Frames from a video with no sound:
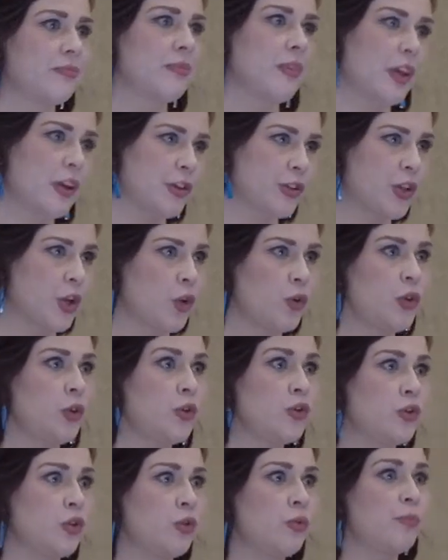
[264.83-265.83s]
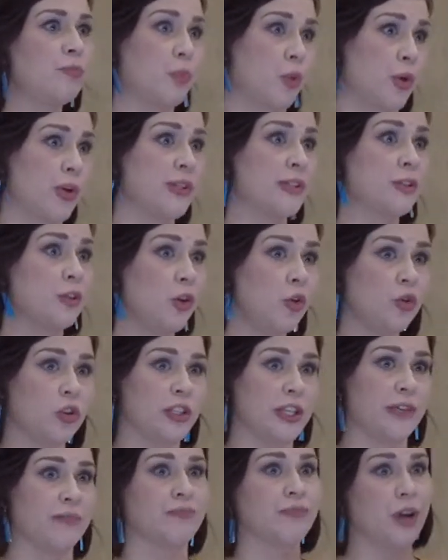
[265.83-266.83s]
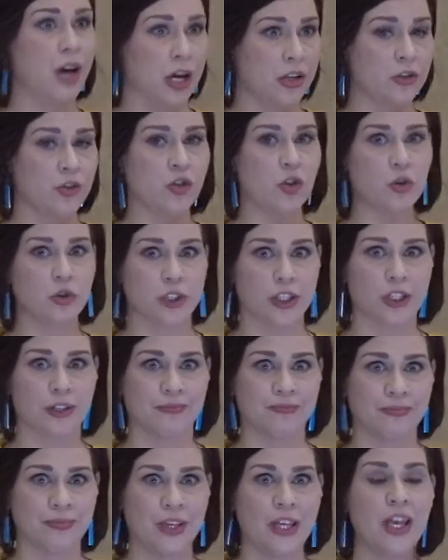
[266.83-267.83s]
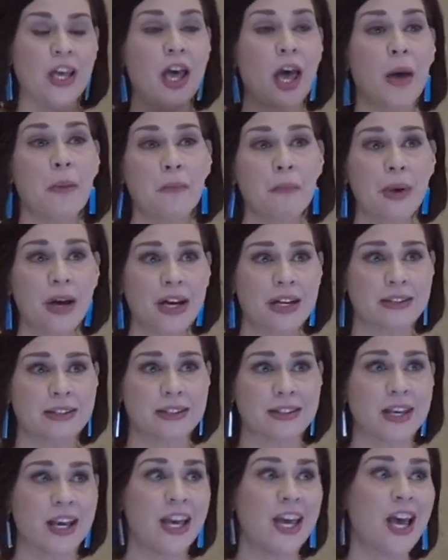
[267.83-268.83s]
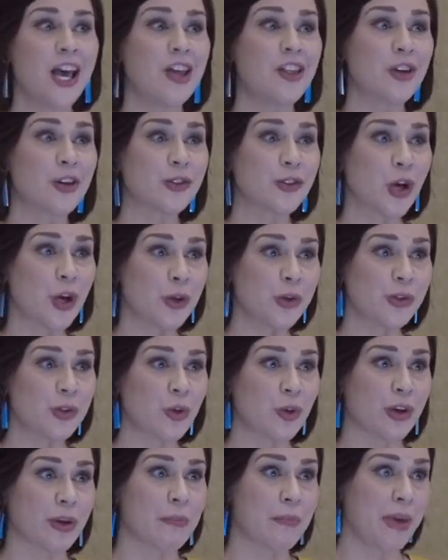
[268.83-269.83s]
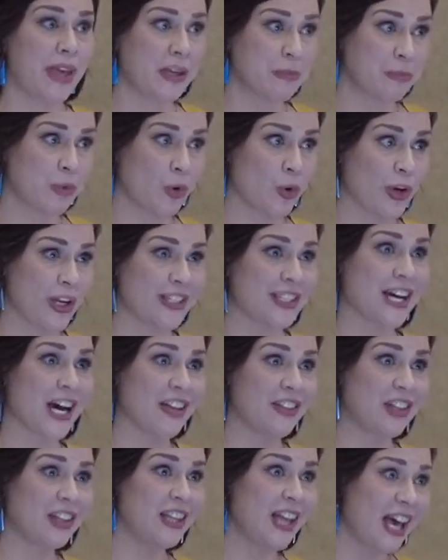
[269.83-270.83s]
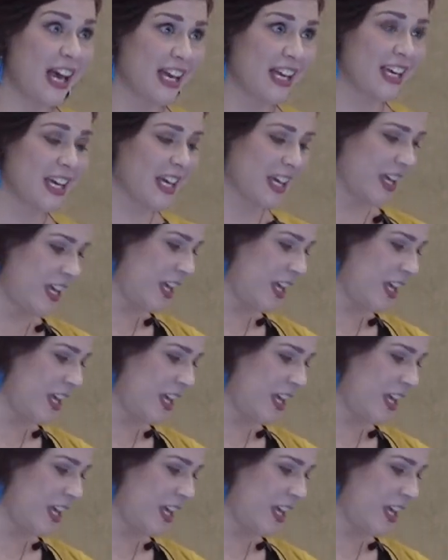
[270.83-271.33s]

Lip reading: So you could do points locally on the shoulder. But there's also a command point on the leg